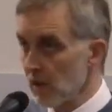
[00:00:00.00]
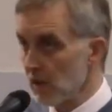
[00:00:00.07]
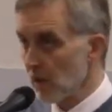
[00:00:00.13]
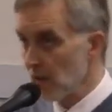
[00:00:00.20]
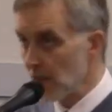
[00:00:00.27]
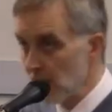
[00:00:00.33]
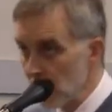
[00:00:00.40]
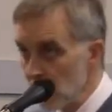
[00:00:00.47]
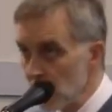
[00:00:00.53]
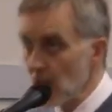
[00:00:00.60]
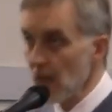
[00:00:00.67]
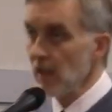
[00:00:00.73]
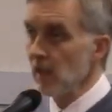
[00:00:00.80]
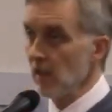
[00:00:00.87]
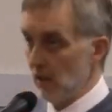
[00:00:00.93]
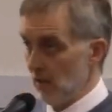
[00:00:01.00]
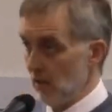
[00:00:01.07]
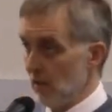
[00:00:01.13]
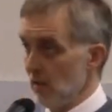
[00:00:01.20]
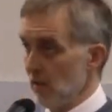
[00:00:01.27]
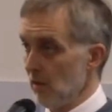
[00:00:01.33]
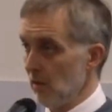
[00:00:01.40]
And so it
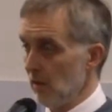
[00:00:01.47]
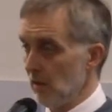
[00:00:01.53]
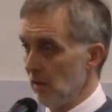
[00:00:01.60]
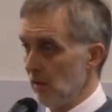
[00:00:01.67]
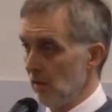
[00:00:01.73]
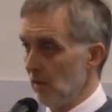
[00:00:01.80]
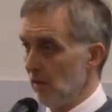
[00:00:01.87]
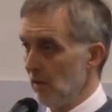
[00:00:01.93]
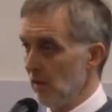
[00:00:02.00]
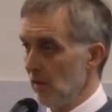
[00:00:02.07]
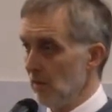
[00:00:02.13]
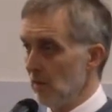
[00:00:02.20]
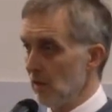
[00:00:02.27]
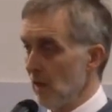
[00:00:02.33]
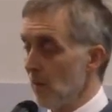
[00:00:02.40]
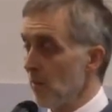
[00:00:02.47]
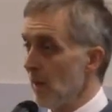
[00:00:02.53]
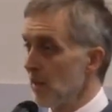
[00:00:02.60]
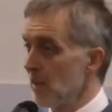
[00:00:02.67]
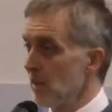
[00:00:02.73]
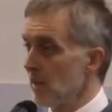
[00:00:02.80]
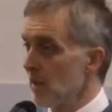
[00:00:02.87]
continues. Whereas our
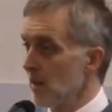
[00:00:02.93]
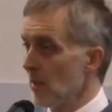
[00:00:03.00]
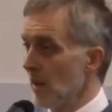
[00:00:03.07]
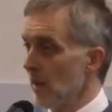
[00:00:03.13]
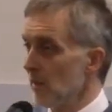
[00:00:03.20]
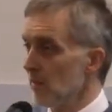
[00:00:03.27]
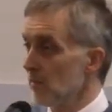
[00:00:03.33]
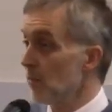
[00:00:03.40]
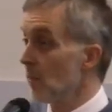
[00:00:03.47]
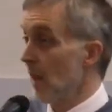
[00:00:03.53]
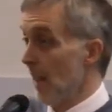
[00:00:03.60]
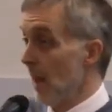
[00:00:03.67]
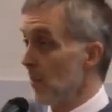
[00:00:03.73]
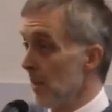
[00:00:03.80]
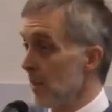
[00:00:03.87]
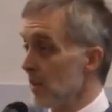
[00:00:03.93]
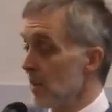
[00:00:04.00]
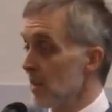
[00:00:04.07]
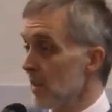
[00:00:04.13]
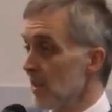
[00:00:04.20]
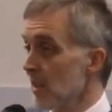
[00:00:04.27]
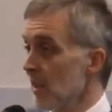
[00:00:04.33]
passage is about, well, our
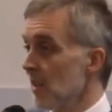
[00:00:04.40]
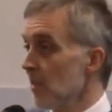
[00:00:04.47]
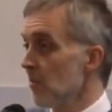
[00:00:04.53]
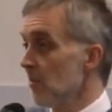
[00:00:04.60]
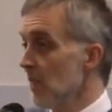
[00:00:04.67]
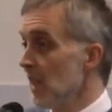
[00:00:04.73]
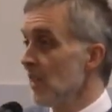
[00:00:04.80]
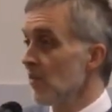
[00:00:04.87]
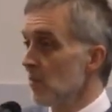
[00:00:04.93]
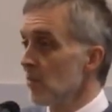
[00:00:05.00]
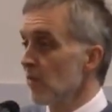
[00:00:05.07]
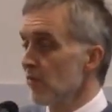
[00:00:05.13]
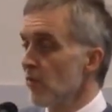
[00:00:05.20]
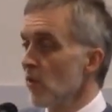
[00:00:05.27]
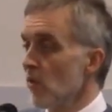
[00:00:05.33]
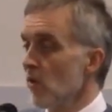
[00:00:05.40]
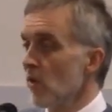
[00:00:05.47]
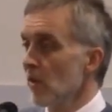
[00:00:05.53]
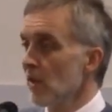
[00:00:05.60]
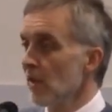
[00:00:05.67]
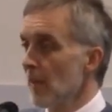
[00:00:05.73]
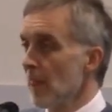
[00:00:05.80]
passage is even
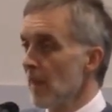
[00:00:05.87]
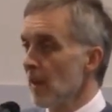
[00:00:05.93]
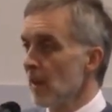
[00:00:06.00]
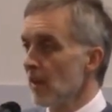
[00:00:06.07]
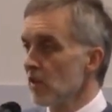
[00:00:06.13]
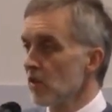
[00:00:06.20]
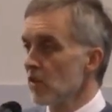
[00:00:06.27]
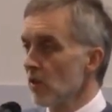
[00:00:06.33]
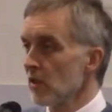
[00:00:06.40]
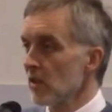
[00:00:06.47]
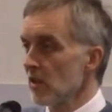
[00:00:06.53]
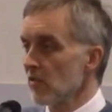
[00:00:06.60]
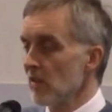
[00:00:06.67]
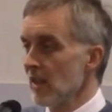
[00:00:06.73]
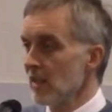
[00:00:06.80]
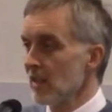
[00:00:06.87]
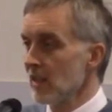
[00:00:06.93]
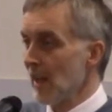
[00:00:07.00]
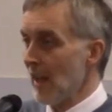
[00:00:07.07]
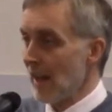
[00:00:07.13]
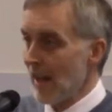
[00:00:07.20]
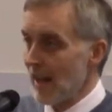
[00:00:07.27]
before John is
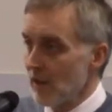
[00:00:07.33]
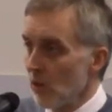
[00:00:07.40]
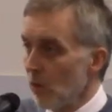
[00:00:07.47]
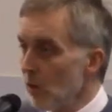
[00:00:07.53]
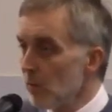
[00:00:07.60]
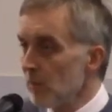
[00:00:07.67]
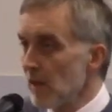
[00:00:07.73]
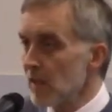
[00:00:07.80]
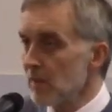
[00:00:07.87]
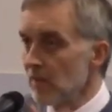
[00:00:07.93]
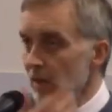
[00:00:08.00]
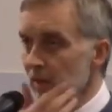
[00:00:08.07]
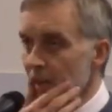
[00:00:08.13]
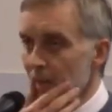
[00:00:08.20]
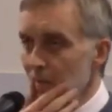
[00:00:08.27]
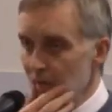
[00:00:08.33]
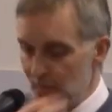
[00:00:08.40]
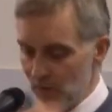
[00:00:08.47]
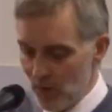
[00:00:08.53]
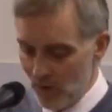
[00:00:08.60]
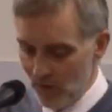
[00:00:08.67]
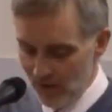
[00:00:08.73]
arrested, and all the bits that come
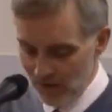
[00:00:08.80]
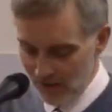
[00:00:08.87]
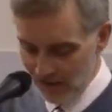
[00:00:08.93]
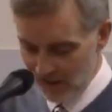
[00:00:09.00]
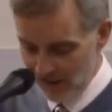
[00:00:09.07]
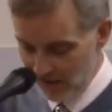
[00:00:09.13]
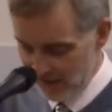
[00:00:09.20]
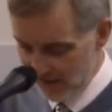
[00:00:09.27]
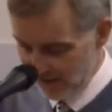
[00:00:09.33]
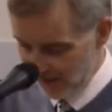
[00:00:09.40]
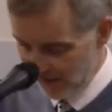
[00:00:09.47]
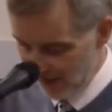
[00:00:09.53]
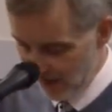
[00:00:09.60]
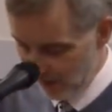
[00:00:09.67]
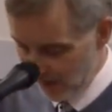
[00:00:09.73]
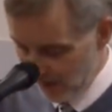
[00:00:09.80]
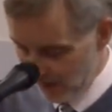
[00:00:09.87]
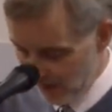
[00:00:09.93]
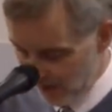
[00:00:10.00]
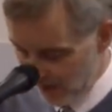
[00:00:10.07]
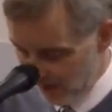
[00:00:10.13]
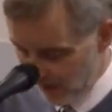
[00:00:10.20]
before our
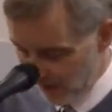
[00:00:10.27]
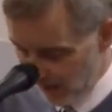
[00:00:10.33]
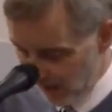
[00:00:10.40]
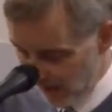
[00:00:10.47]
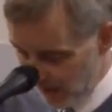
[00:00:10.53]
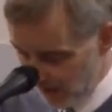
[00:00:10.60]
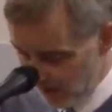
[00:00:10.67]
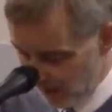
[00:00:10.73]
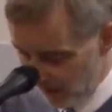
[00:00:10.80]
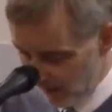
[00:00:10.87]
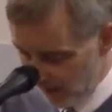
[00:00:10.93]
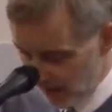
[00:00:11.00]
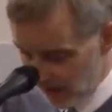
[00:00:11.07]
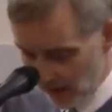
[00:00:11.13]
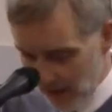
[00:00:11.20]
passage of the case as well.